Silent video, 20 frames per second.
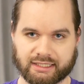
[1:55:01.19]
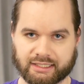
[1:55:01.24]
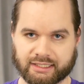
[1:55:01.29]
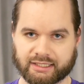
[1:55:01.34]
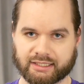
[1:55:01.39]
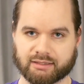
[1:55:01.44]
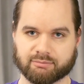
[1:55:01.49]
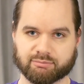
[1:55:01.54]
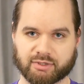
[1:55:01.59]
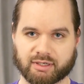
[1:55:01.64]

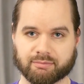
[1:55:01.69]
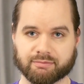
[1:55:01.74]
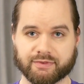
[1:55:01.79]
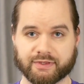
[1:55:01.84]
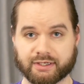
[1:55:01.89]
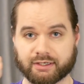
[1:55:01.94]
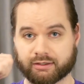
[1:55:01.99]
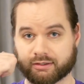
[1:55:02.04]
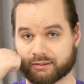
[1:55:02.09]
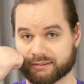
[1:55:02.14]
hit a bump
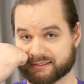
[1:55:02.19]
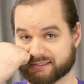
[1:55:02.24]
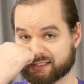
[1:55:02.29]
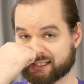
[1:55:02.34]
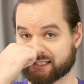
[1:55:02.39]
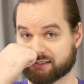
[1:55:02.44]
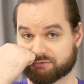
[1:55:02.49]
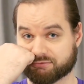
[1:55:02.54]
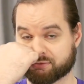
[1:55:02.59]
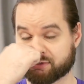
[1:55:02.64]
there
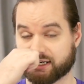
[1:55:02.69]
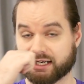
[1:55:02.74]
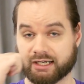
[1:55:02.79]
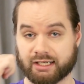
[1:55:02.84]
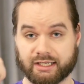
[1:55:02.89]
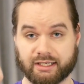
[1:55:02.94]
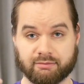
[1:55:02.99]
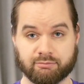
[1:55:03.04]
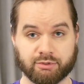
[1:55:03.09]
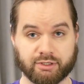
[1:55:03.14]
on
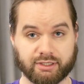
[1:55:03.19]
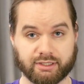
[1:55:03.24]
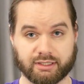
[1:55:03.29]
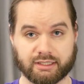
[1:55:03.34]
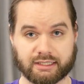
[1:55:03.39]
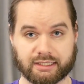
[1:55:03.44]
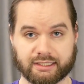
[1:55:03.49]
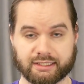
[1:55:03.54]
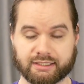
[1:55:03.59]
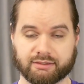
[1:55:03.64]
Friday, but
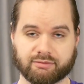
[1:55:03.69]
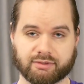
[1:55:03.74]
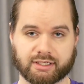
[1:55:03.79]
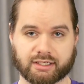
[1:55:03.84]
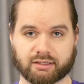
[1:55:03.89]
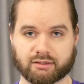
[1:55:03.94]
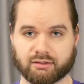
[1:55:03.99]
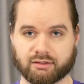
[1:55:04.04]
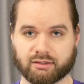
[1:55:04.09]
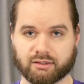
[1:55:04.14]
I think we
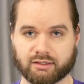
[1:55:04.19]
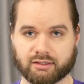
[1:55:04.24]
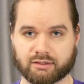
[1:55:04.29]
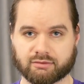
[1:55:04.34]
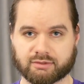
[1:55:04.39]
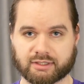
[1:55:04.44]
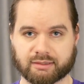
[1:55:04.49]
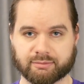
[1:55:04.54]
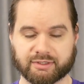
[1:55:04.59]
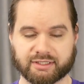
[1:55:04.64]
got
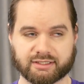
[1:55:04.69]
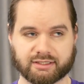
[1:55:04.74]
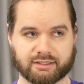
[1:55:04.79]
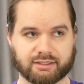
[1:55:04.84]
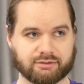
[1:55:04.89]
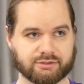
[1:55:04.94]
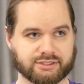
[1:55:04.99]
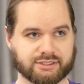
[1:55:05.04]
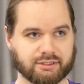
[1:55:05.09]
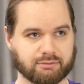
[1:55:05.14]
quite a bit done.
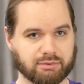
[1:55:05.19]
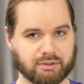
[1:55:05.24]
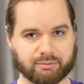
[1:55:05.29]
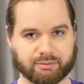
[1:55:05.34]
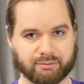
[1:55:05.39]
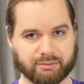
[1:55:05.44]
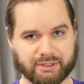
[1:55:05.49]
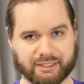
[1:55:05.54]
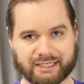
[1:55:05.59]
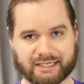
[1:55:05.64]
There's still
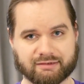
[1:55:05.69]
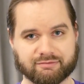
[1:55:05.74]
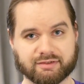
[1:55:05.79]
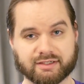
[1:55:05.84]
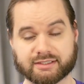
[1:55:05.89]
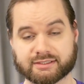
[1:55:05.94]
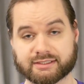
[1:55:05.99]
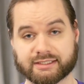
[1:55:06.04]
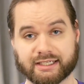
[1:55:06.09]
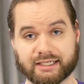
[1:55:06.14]
probably half a
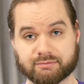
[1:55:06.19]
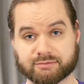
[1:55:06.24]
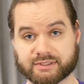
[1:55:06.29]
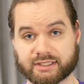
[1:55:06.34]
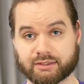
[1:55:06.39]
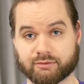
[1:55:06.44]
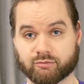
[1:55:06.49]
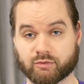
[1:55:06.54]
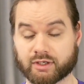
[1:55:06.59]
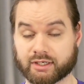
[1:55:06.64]
dozen games
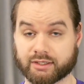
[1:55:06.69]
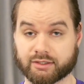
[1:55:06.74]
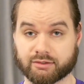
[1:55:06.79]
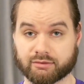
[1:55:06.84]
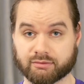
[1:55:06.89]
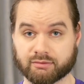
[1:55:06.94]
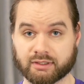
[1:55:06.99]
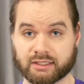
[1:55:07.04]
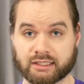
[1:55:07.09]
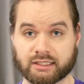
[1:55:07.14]
I wanted
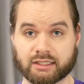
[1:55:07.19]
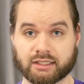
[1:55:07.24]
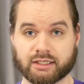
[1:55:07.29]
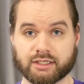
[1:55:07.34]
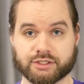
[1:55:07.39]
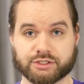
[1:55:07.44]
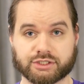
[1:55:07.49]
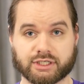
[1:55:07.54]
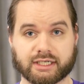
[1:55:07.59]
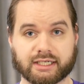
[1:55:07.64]
to
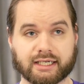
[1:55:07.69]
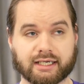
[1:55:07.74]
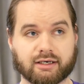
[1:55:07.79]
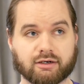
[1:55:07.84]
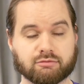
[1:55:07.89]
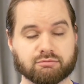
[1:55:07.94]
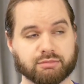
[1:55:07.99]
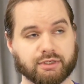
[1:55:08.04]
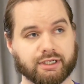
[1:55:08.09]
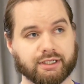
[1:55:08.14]
check
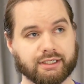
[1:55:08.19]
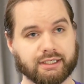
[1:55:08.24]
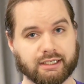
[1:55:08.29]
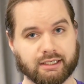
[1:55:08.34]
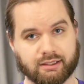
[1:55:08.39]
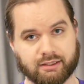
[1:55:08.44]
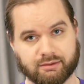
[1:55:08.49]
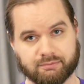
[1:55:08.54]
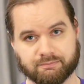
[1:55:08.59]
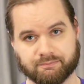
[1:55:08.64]
out, but
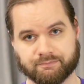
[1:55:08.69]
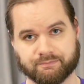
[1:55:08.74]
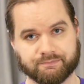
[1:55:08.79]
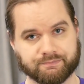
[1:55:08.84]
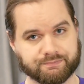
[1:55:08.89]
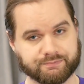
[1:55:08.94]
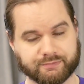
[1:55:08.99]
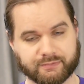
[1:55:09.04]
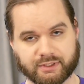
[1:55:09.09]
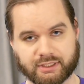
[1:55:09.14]

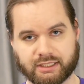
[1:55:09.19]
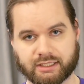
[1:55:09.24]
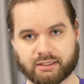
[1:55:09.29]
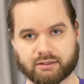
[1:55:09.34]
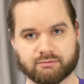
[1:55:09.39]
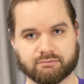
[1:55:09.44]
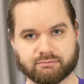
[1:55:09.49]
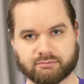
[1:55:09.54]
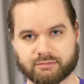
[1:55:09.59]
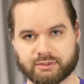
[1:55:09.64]
you
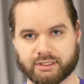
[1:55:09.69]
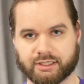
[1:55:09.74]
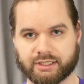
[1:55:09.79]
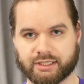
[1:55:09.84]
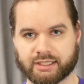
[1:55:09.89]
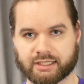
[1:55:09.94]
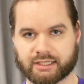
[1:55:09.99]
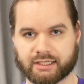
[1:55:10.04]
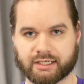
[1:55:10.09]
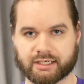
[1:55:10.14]

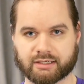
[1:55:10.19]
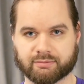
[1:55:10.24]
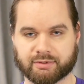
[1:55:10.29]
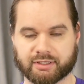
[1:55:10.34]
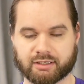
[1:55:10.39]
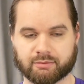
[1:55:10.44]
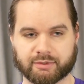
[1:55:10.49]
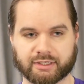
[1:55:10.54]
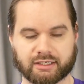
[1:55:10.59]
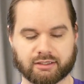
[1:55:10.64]
got to
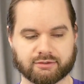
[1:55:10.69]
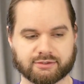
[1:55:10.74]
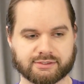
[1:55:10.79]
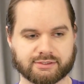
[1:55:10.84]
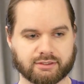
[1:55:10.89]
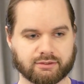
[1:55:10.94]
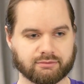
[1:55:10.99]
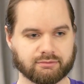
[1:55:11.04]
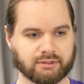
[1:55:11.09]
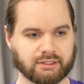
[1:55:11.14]
pick your battles.
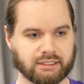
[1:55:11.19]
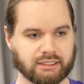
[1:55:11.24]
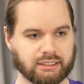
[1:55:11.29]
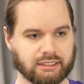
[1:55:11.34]
So